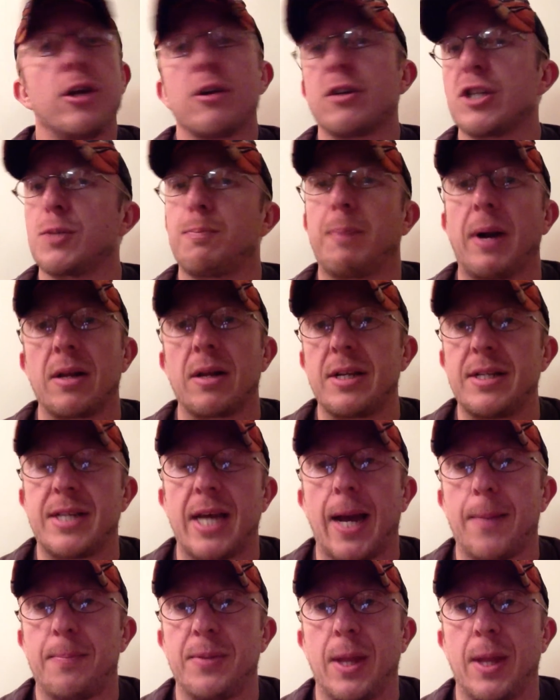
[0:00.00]
you're just barely
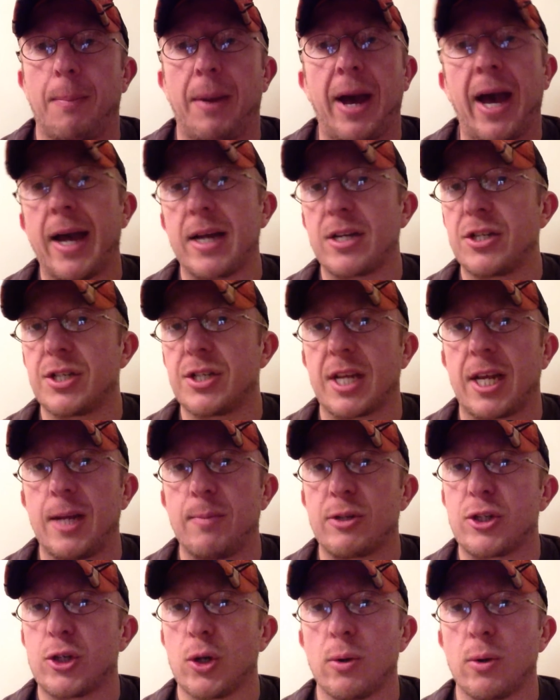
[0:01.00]
tapping the bag just to
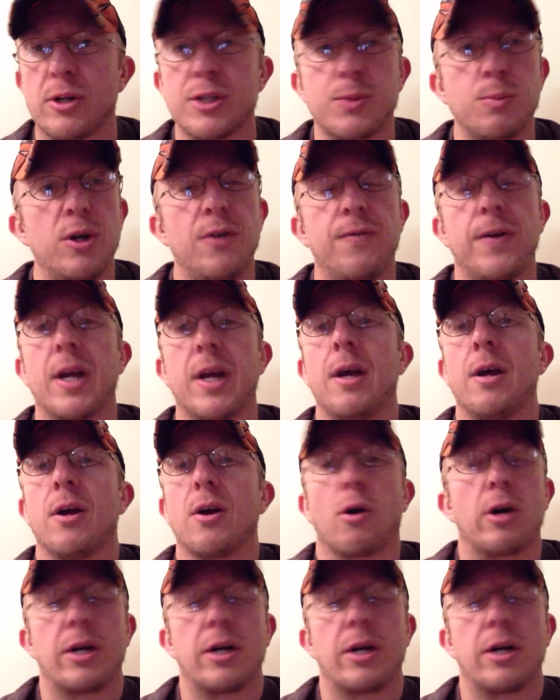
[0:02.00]
keep the shoulders moving,